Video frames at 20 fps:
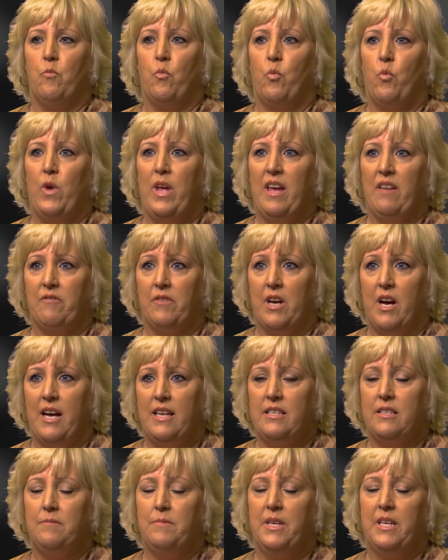We have
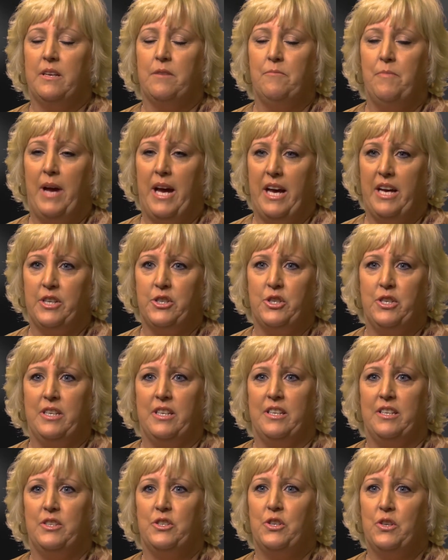got to be
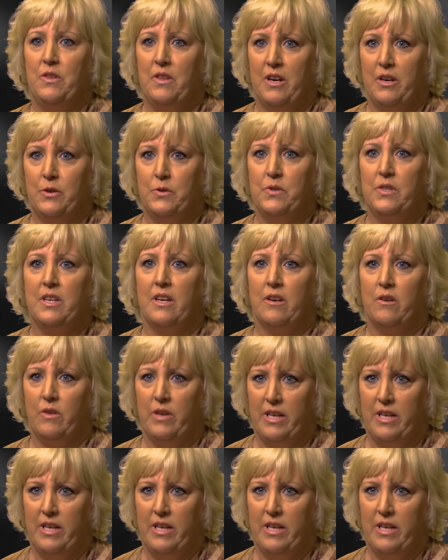compassionate to those that are